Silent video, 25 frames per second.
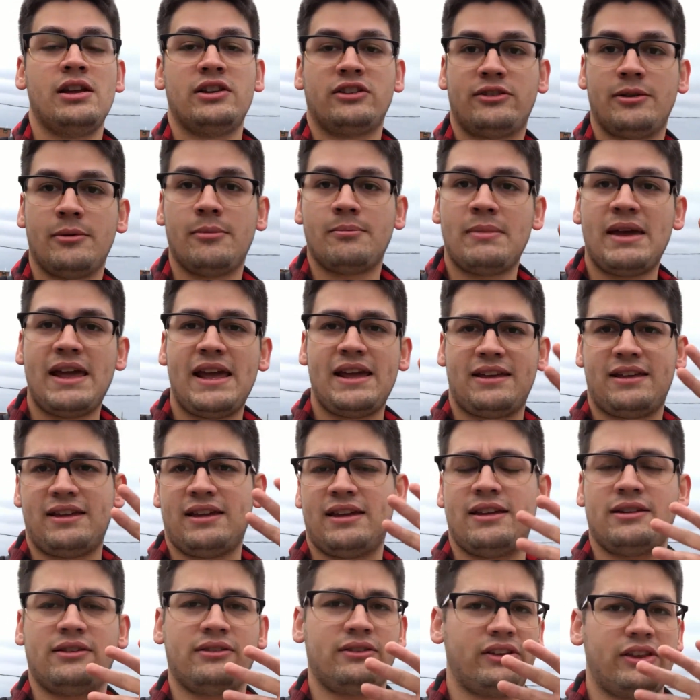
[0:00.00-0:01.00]
to make
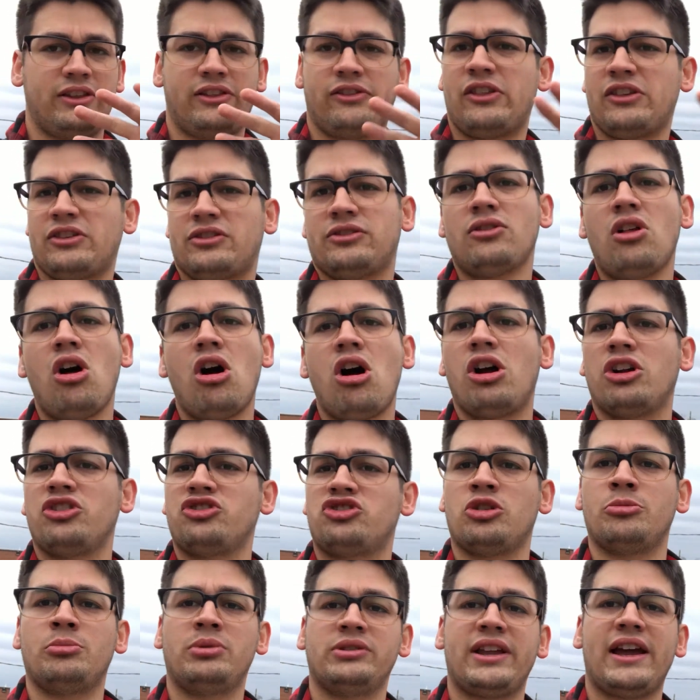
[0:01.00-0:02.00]
it like this long
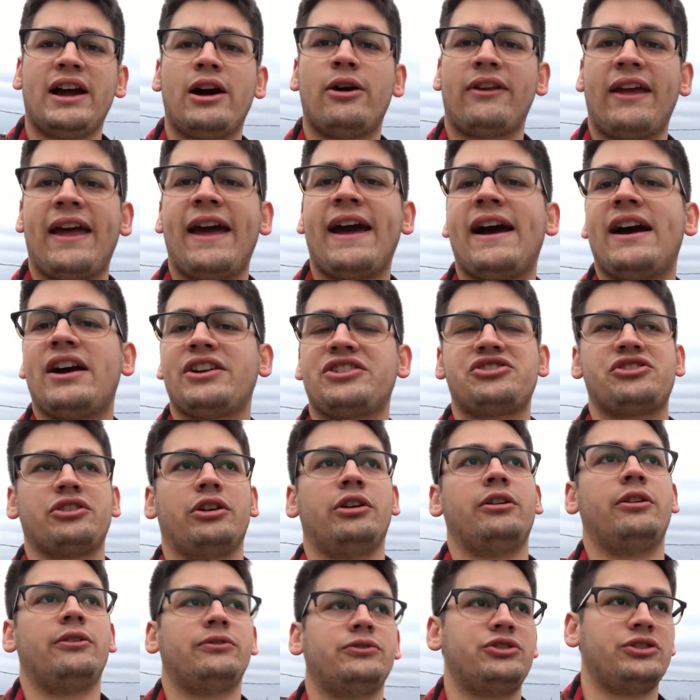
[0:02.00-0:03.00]
jumbled out hash
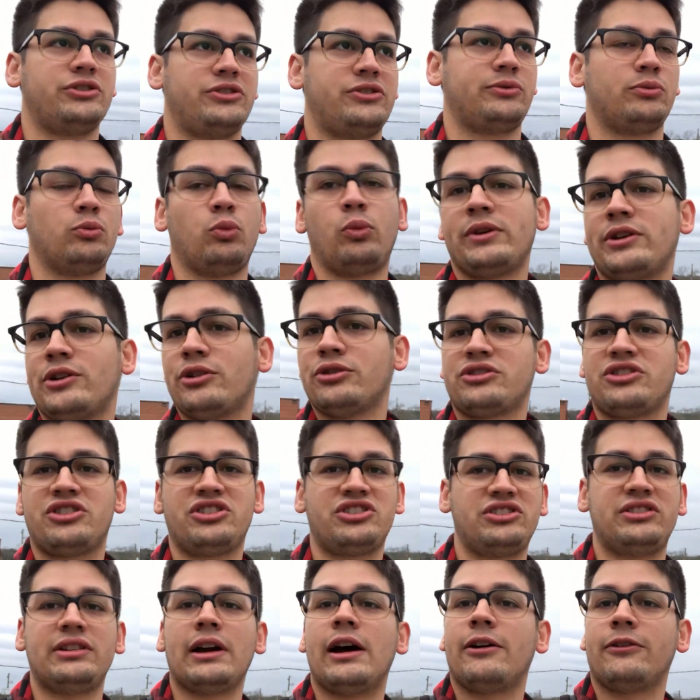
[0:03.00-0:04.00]
of just weird
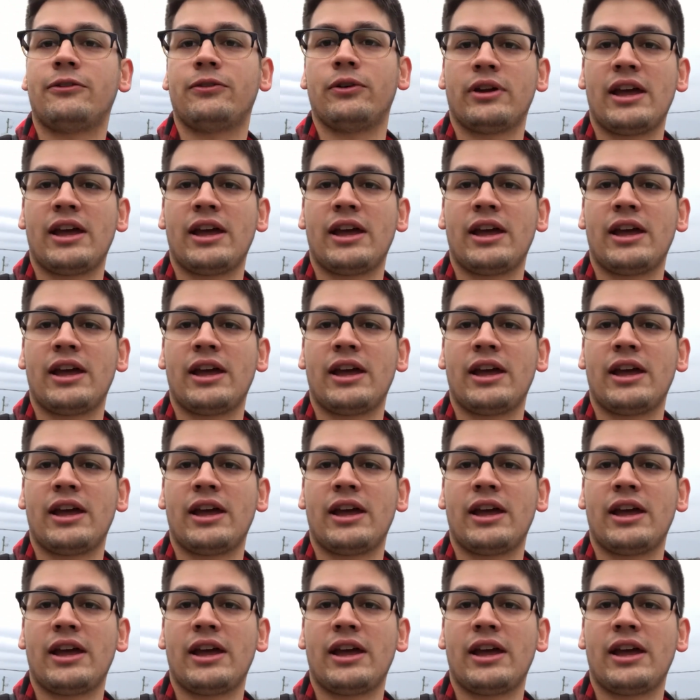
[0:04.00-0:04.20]
stuff.